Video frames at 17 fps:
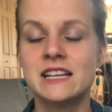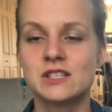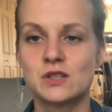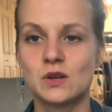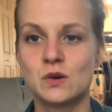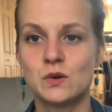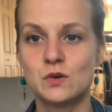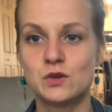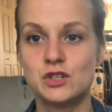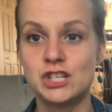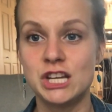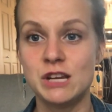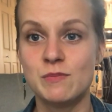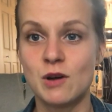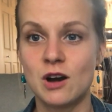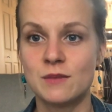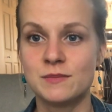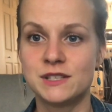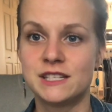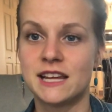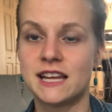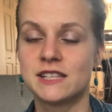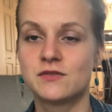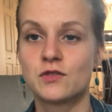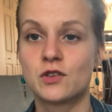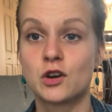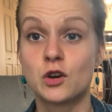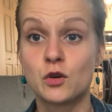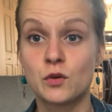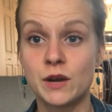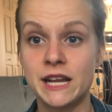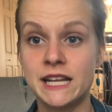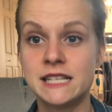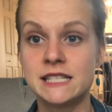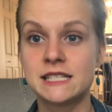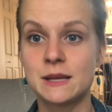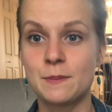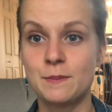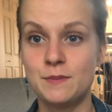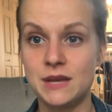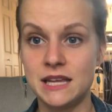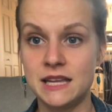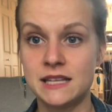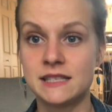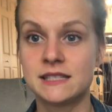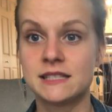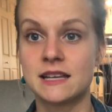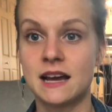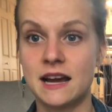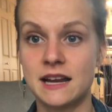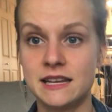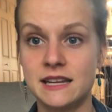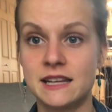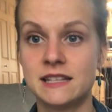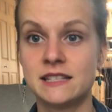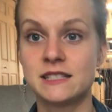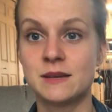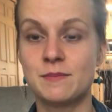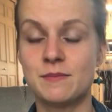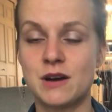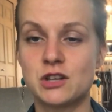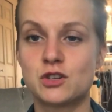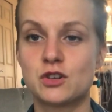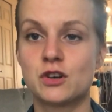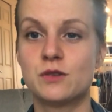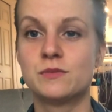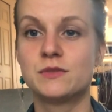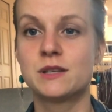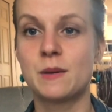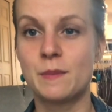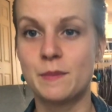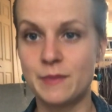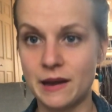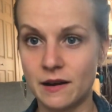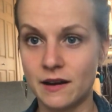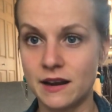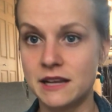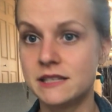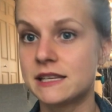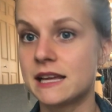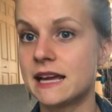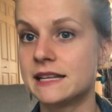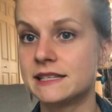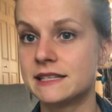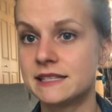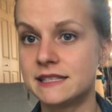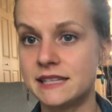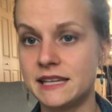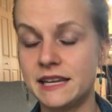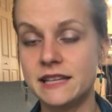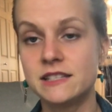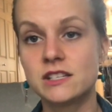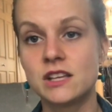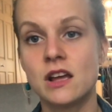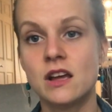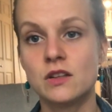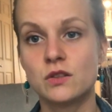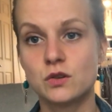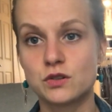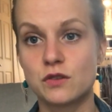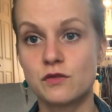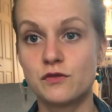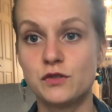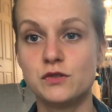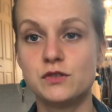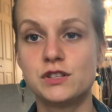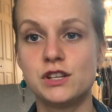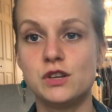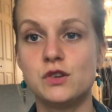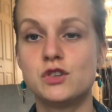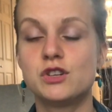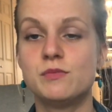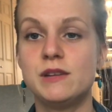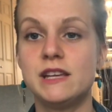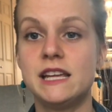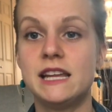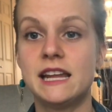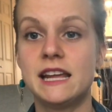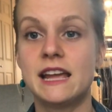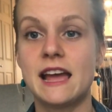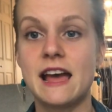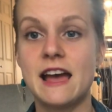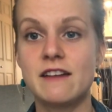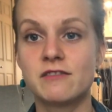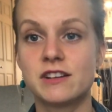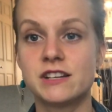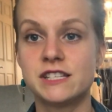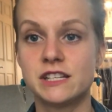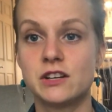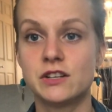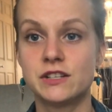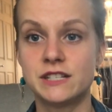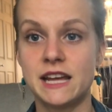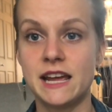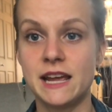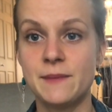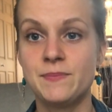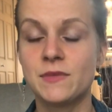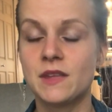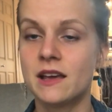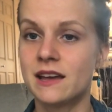So G bomb stands for greens, beans, onions, mushrooms, berries, and seeds. Those are foods that you should be eating every single day.